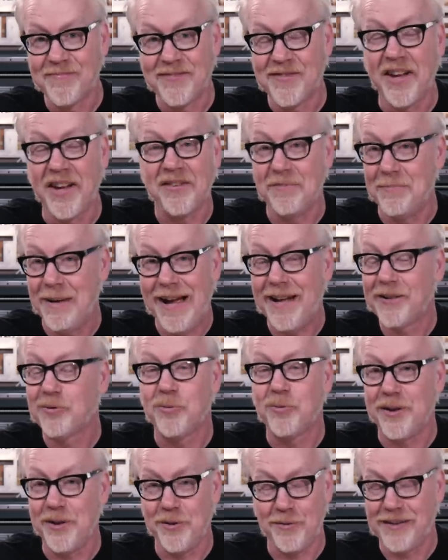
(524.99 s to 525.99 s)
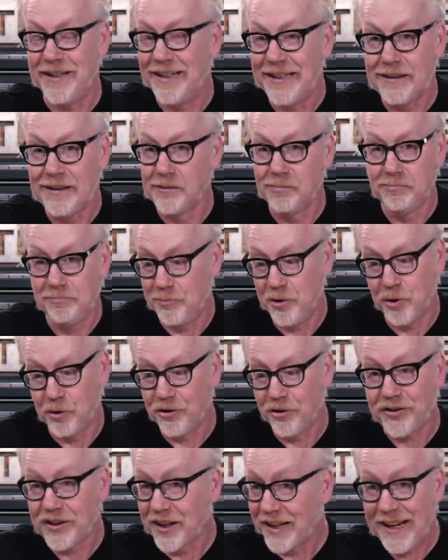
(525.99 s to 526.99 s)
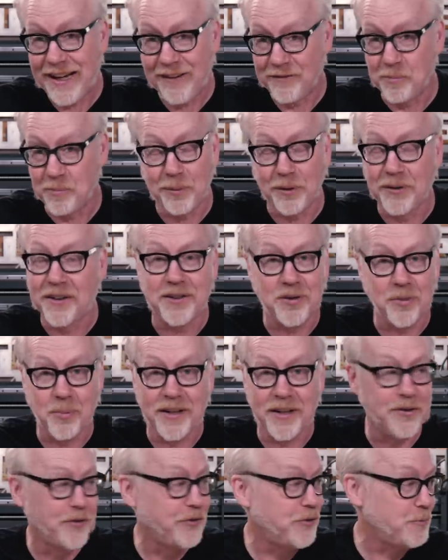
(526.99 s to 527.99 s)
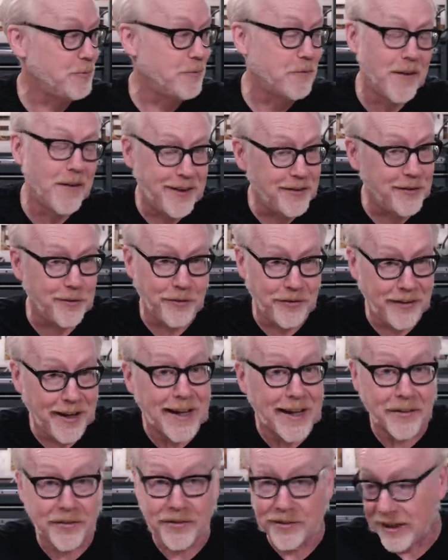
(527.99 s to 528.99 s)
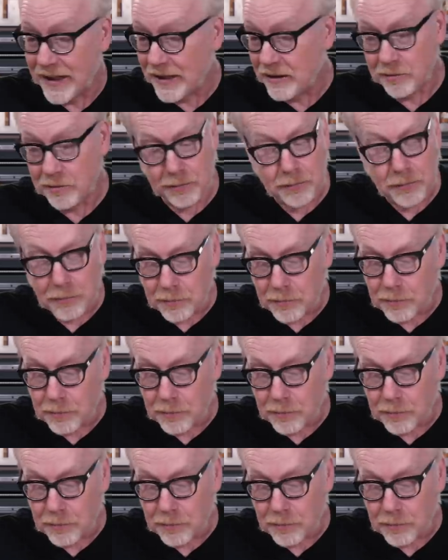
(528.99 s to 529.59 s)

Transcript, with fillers: doesn't matter what you think. You're just going to have to build it the way your supervisor says. And